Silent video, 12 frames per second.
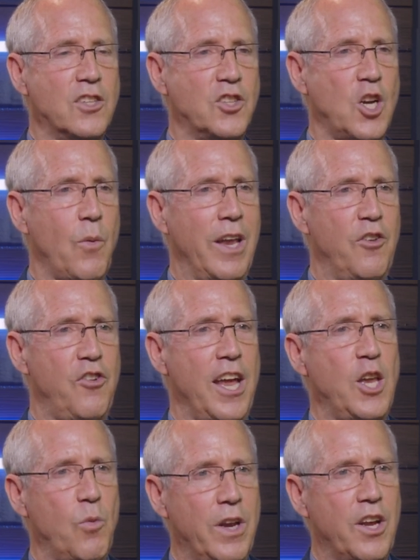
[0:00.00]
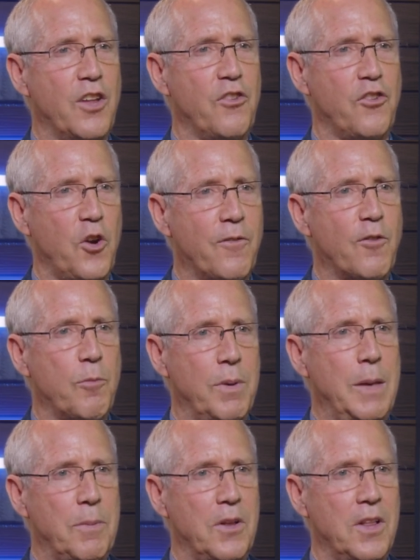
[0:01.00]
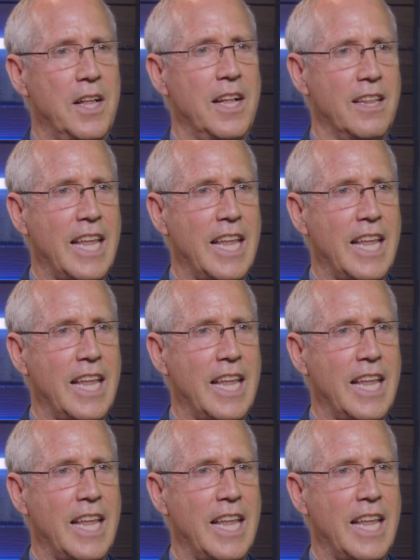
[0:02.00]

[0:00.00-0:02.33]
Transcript: showing genuine concern for people yes.